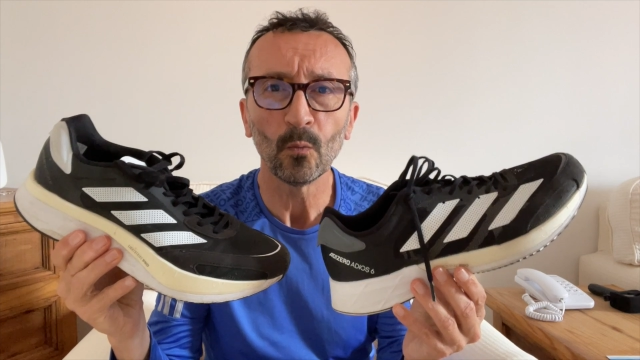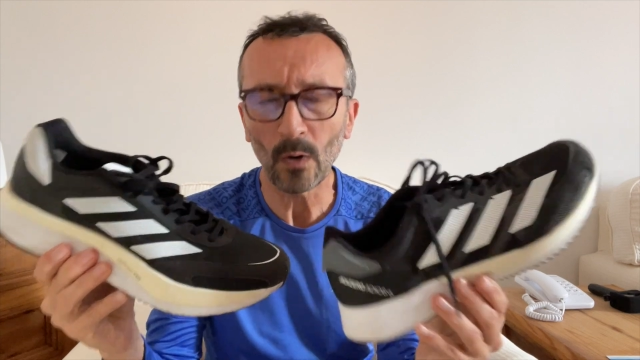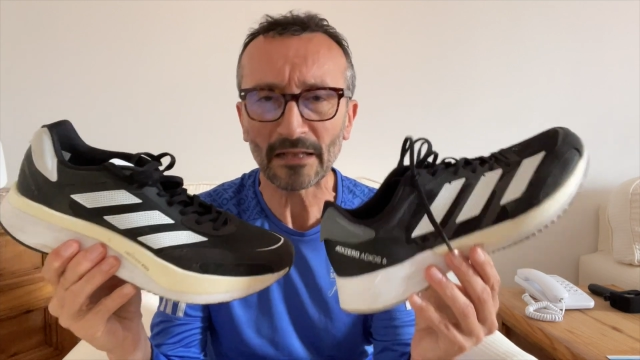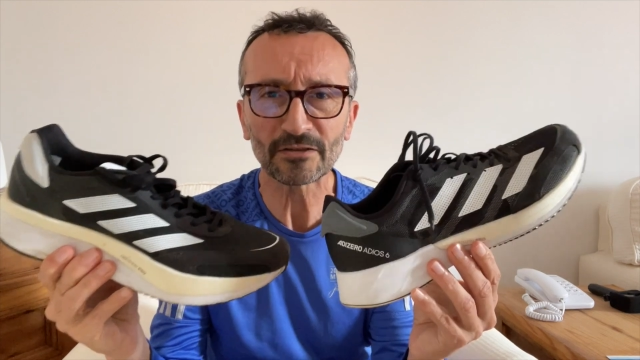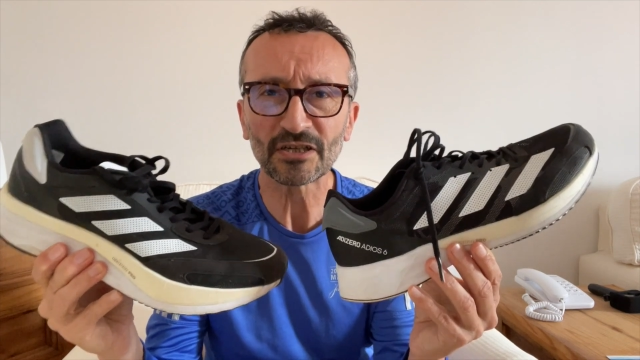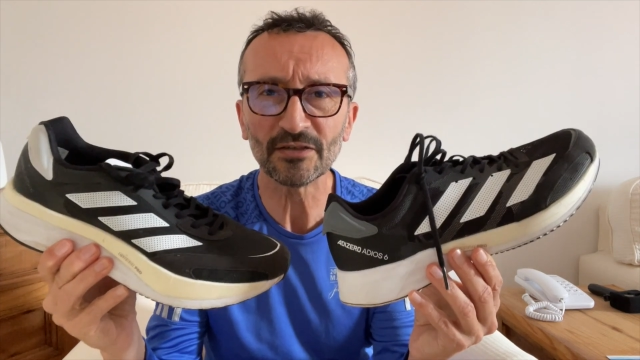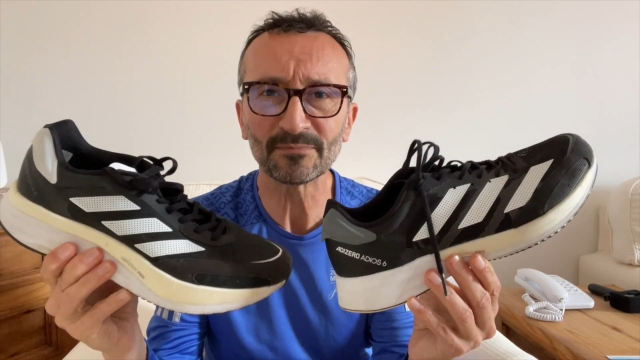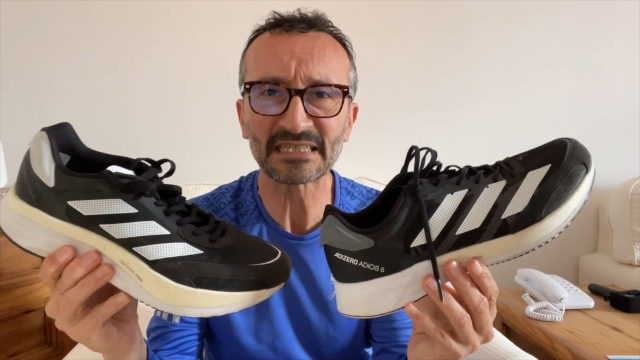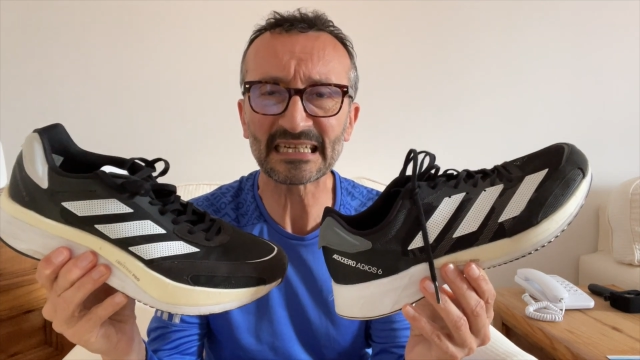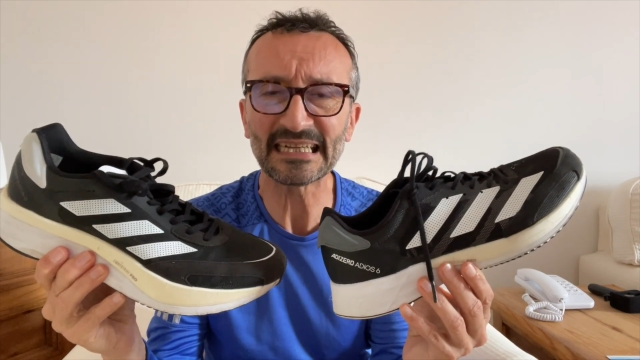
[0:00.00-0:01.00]

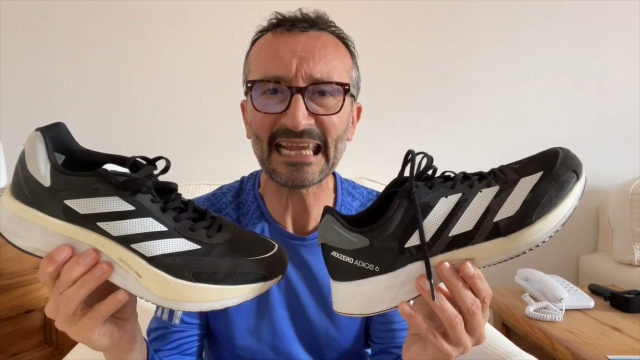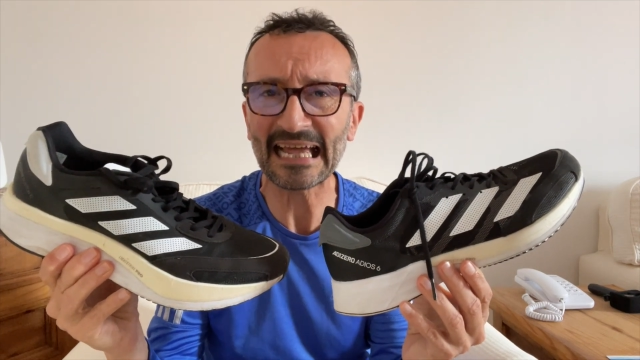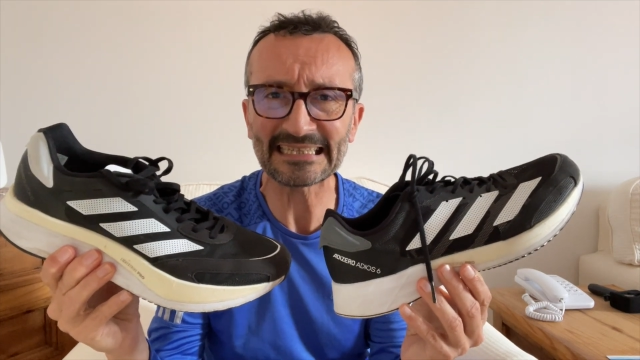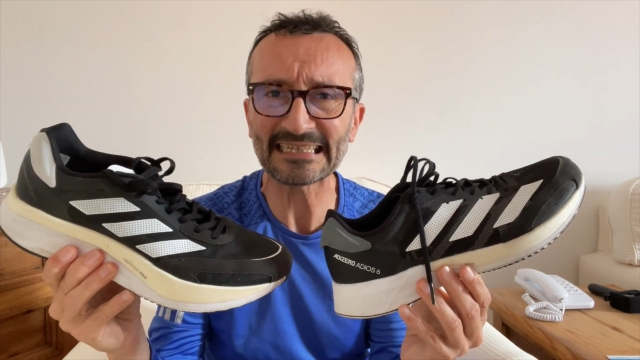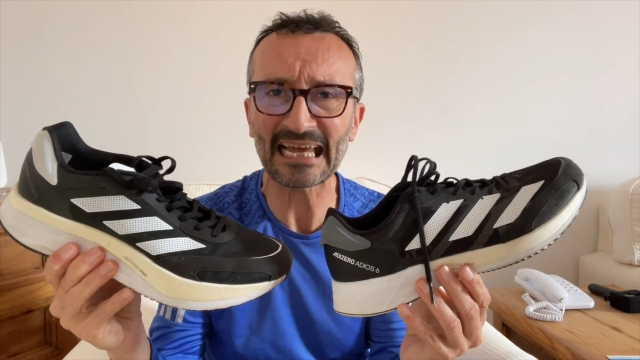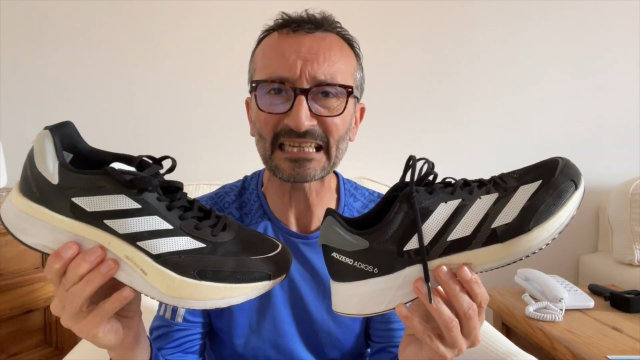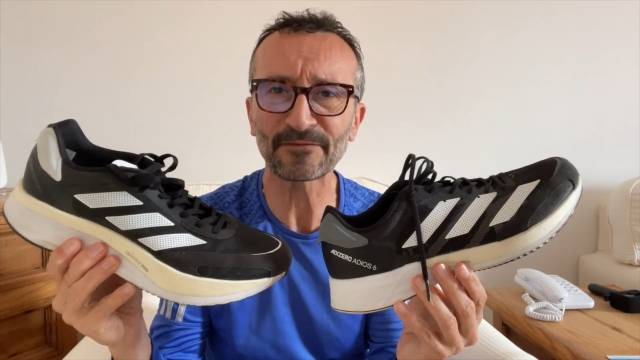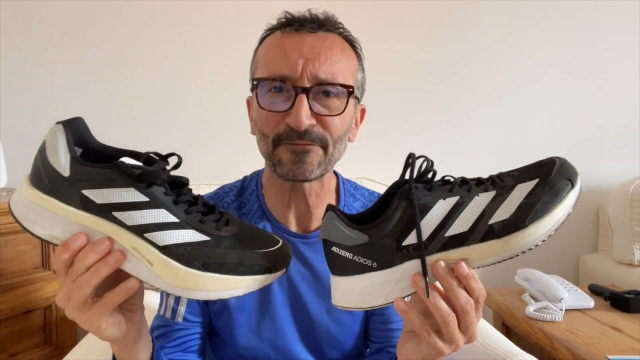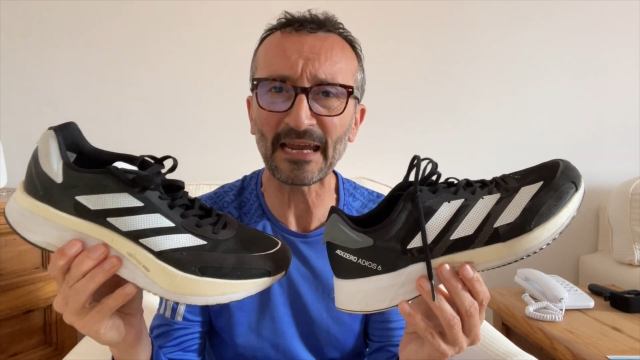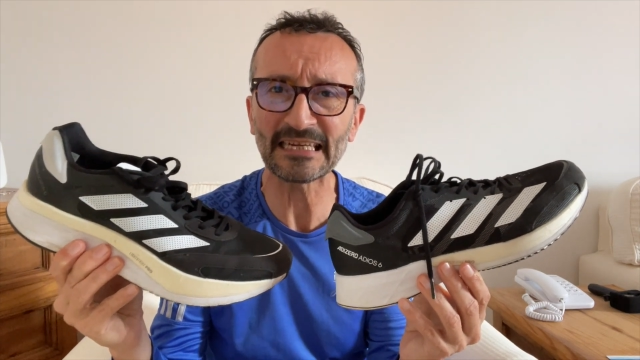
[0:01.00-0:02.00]
Welcome to the Adidas
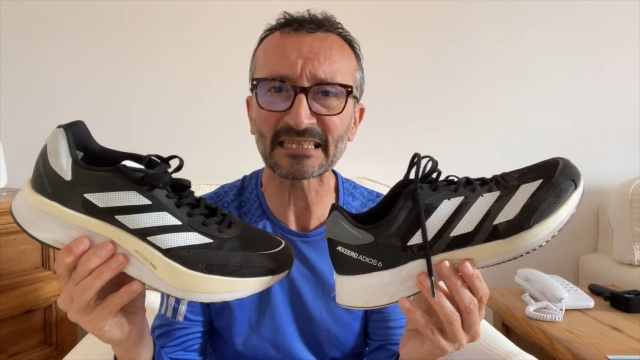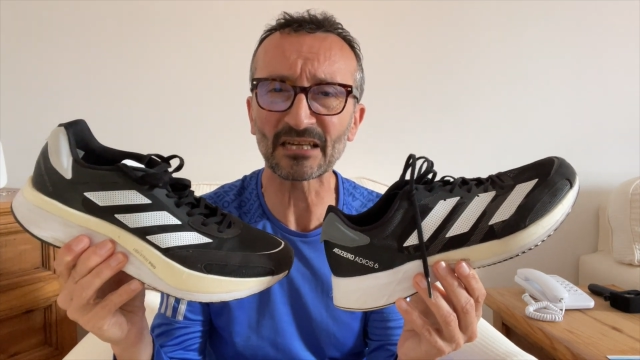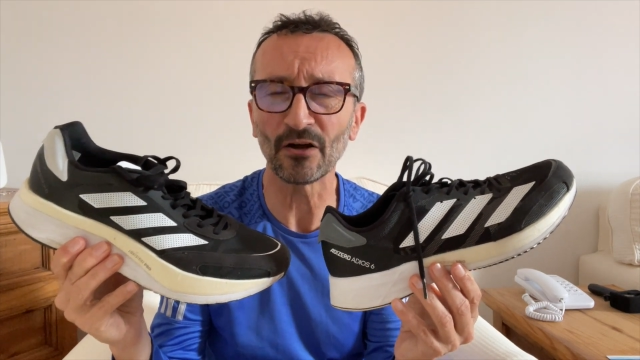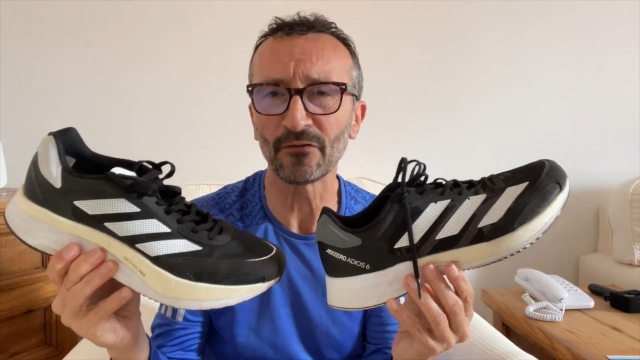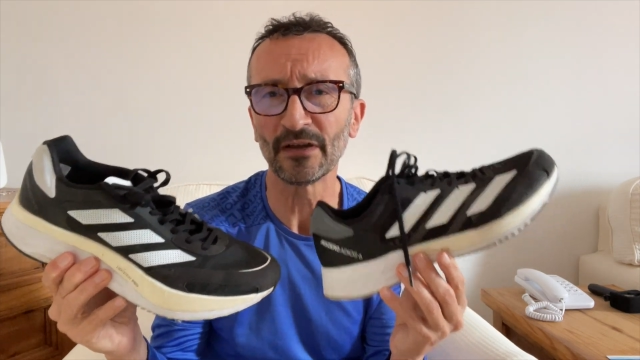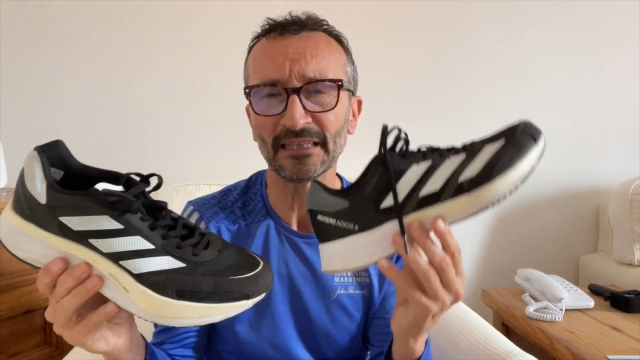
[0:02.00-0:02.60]
face-off,